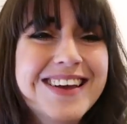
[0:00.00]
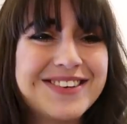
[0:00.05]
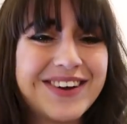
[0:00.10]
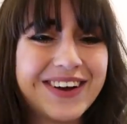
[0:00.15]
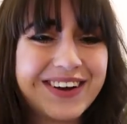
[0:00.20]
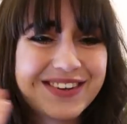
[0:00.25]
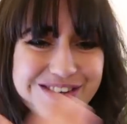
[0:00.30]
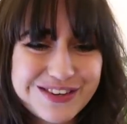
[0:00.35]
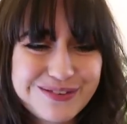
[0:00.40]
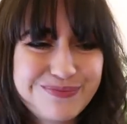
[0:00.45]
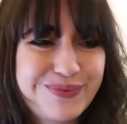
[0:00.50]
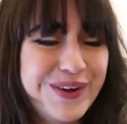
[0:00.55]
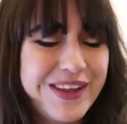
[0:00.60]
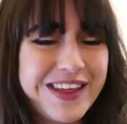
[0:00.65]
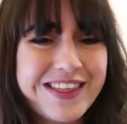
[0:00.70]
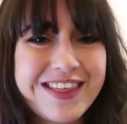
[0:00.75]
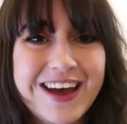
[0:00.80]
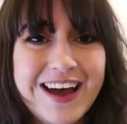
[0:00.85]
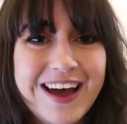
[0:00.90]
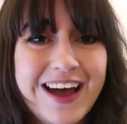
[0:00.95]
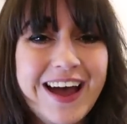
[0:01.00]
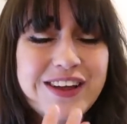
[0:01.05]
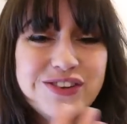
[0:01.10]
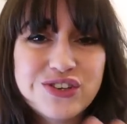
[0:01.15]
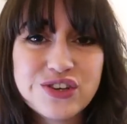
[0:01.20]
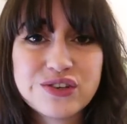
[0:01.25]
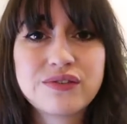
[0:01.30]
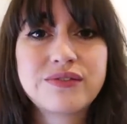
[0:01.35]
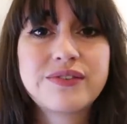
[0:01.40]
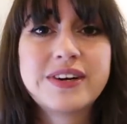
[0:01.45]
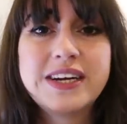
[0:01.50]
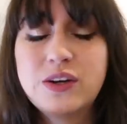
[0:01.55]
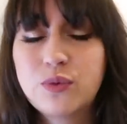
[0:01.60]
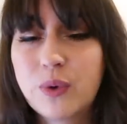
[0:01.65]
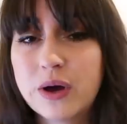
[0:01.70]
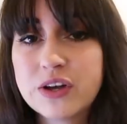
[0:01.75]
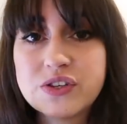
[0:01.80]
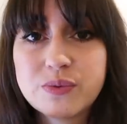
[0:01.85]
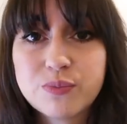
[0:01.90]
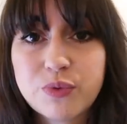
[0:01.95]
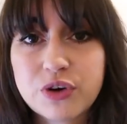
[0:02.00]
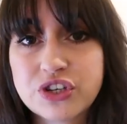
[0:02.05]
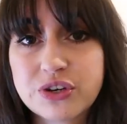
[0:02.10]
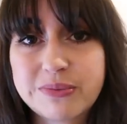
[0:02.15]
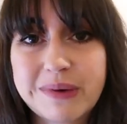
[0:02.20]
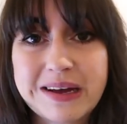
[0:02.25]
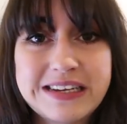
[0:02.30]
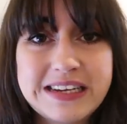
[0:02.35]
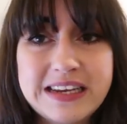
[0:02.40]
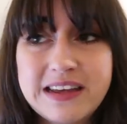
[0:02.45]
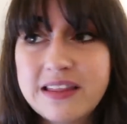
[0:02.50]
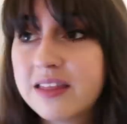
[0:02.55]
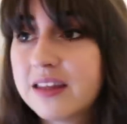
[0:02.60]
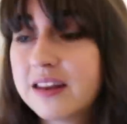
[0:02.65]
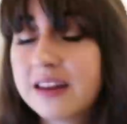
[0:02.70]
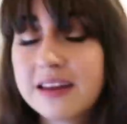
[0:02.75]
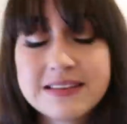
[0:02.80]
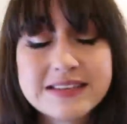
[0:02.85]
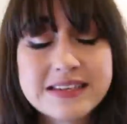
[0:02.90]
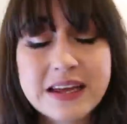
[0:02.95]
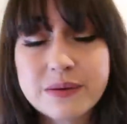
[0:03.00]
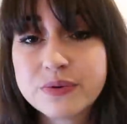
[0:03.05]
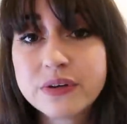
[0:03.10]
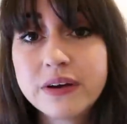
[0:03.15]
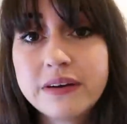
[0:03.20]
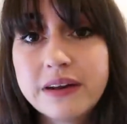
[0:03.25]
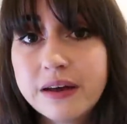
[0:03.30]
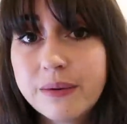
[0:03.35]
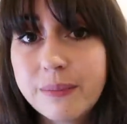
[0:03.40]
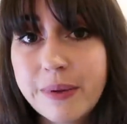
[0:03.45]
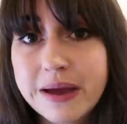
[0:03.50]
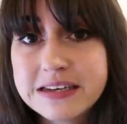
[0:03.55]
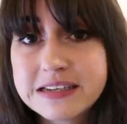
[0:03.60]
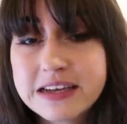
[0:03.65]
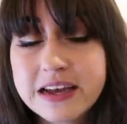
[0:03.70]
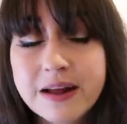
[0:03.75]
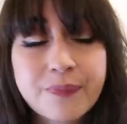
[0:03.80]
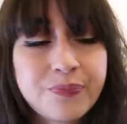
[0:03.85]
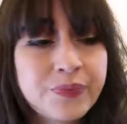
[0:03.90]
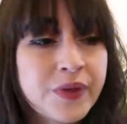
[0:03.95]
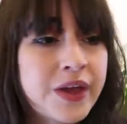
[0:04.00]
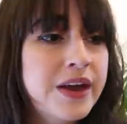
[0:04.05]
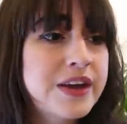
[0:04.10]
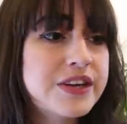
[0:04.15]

So I can just put it there and just read whilst I'm brushing my teeth. That is absolutely amazing.